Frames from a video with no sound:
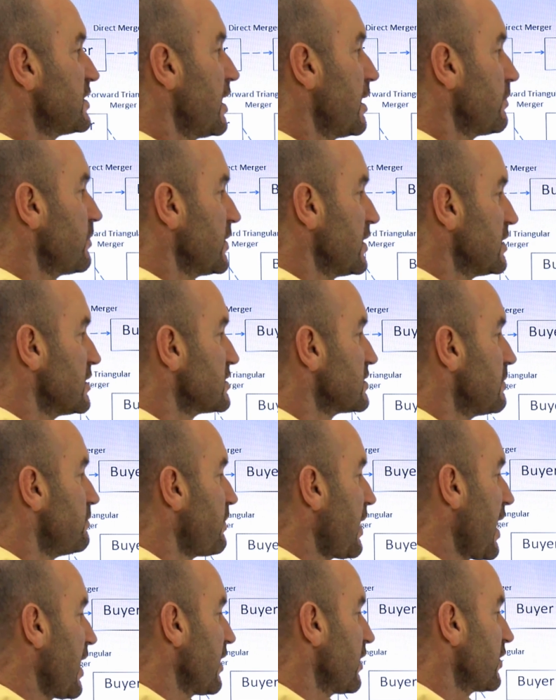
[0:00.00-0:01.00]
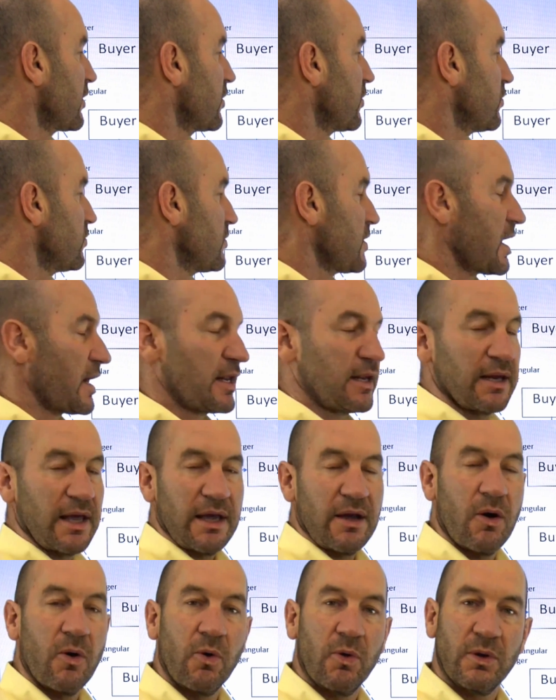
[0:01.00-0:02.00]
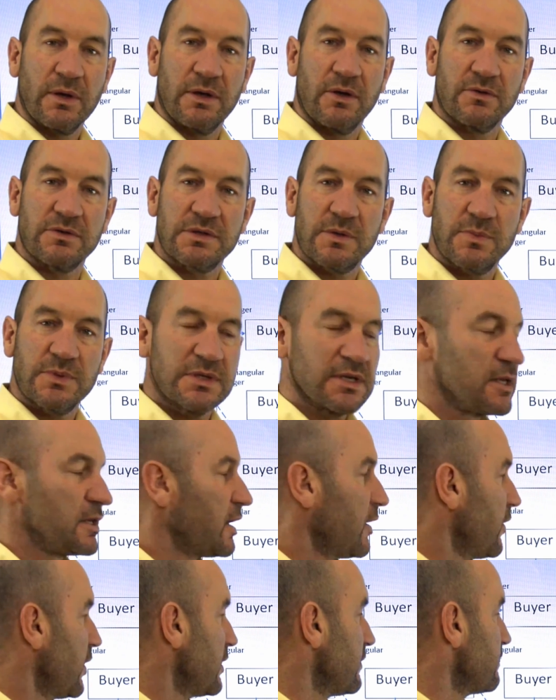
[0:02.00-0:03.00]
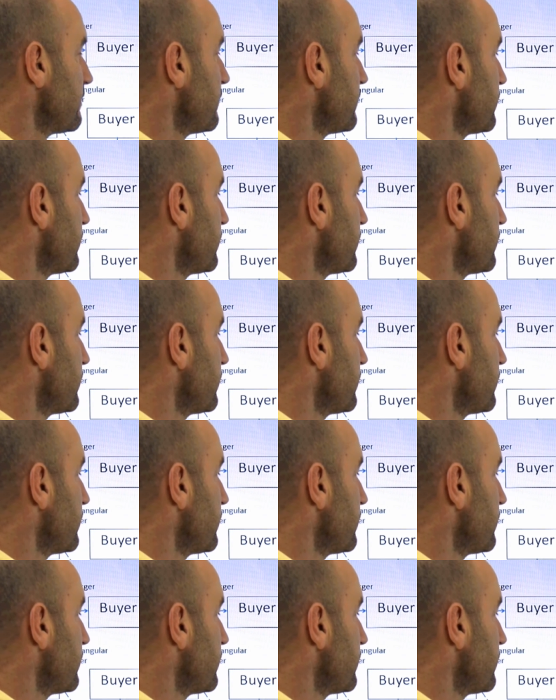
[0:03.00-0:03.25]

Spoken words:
step is the buyer creating a wholly owned subsidiary.